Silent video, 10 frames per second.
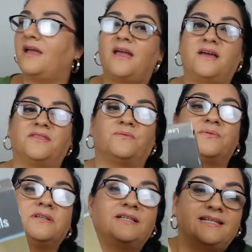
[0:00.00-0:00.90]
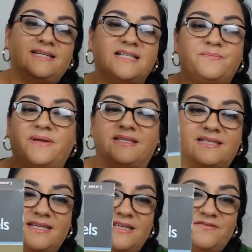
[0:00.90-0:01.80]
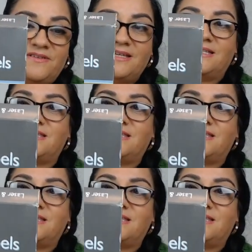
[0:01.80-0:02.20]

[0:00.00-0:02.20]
and they're real inexpensive. It's